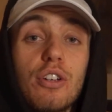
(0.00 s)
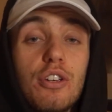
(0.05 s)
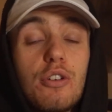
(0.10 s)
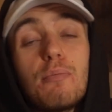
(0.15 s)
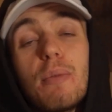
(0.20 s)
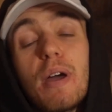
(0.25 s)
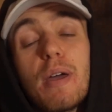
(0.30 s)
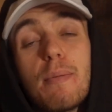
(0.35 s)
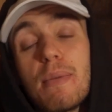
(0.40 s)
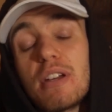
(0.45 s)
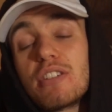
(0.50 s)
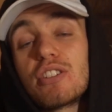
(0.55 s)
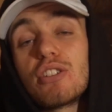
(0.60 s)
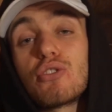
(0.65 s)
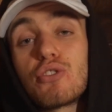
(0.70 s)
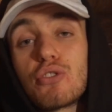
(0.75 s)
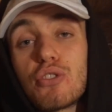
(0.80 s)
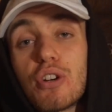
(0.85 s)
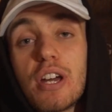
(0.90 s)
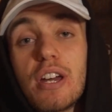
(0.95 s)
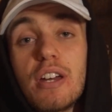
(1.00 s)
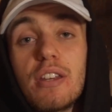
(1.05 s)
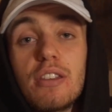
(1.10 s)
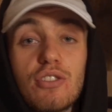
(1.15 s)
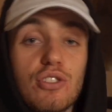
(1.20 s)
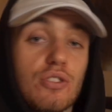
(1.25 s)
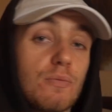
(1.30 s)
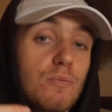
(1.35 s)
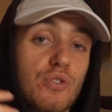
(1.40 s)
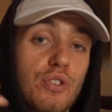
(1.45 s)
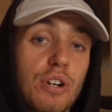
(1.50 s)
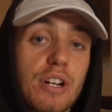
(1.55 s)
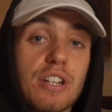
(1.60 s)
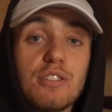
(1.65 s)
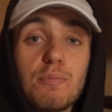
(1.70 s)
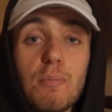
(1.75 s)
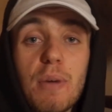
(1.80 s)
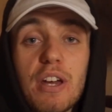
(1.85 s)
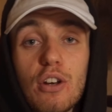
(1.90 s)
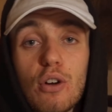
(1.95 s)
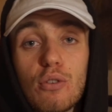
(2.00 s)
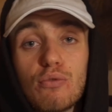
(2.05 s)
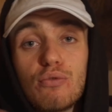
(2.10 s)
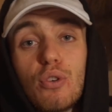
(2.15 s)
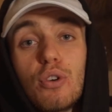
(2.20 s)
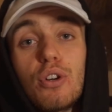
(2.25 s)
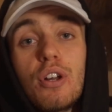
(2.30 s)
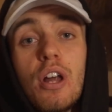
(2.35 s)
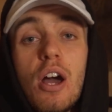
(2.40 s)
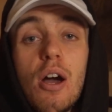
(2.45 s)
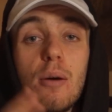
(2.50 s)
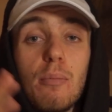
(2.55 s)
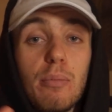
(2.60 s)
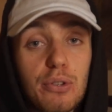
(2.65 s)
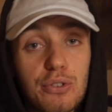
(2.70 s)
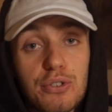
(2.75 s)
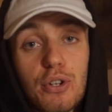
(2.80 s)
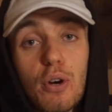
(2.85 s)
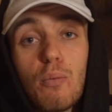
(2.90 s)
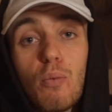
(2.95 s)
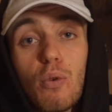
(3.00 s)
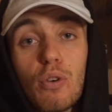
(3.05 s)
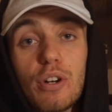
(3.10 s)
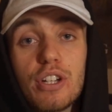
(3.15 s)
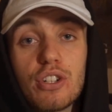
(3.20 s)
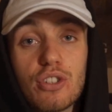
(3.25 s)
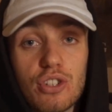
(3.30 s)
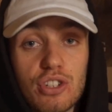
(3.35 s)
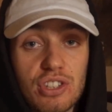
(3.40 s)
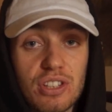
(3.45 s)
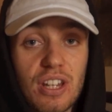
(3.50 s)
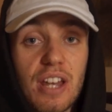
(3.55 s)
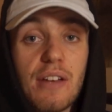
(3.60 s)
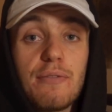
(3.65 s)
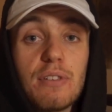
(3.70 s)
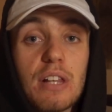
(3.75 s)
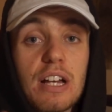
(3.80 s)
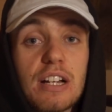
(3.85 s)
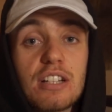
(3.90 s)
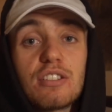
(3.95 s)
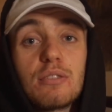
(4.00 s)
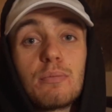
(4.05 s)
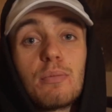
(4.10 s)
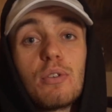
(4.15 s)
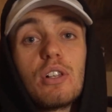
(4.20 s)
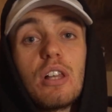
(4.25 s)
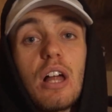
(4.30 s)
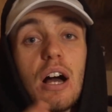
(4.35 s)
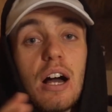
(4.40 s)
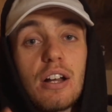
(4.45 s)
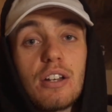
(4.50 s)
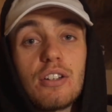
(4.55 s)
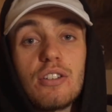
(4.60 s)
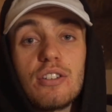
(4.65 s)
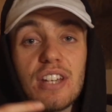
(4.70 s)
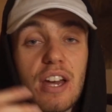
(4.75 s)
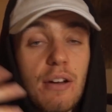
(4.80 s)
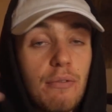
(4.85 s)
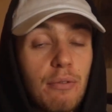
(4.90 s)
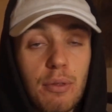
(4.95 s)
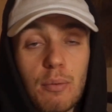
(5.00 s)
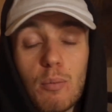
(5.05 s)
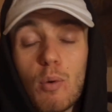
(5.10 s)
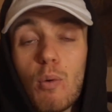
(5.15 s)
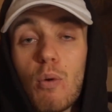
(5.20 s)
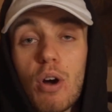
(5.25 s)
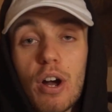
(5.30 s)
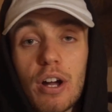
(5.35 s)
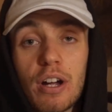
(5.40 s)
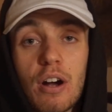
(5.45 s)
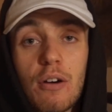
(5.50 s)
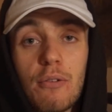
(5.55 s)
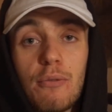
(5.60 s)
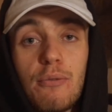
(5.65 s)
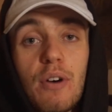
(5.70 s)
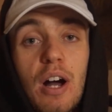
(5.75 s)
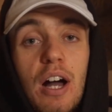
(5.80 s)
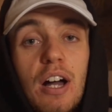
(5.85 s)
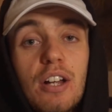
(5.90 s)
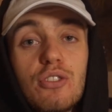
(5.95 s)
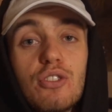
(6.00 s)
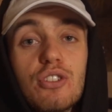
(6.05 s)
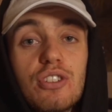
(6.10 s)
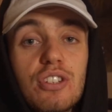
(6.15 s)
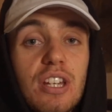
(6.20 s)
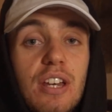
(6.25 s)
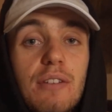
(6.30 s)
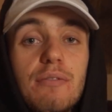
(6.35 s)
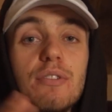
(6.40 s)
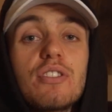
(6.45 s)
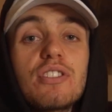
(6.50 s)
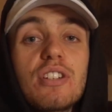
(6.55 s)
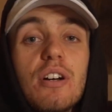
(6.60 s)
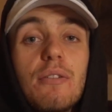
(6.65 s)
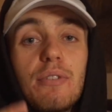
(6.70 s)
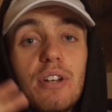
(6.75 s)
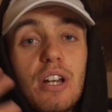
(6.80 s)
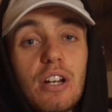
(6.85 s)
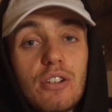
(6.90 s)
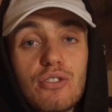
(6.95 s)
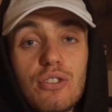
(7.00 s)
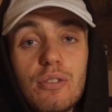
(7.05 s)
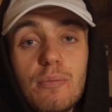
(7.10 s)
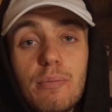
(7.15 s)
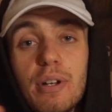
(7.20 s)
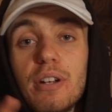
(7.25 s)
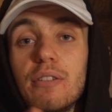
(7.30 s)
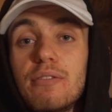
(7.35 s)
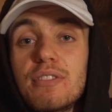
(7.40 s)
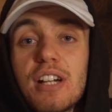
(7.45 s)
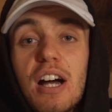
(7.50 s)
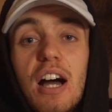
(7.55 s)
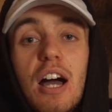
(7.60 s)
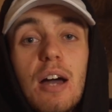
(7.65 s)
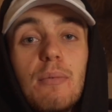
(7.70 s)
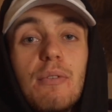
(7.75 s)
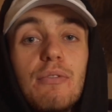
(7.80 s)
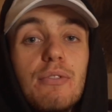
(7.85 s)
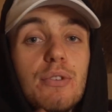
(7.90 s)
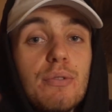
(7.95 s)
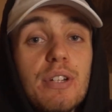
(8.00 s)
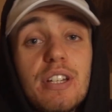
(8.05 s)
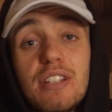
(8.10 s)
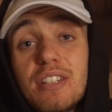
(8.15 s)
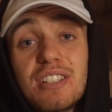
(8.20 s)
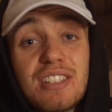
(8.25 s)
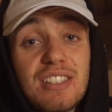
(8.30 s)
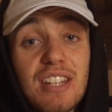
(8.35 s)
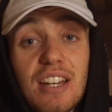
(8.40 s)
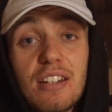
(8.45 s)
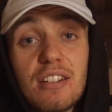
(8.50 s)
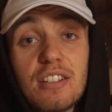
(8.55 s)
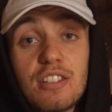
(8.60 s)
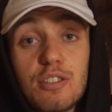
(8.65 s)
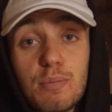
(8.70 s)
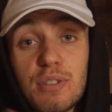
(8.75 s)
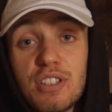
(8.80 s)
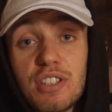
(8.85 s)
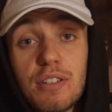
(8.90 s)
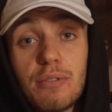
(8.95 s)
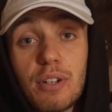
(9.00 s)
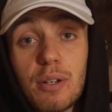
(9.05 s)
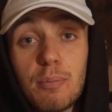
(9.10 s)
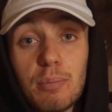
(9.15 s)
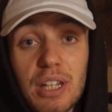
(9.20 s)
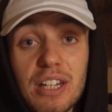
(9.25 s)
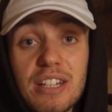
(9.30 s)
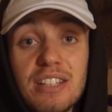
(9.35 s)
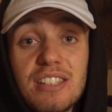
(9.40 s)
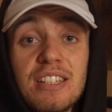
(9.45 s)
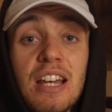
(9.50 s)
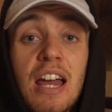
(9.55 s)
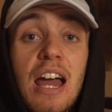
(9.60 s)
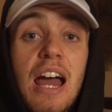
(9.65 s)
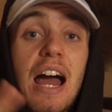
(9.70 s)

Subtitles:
You may miss a train, some trains may not run, but don't worry, just stay flexible and everything will work out fine. Just give yourself an extra bit of time if you need to stay in a specific place.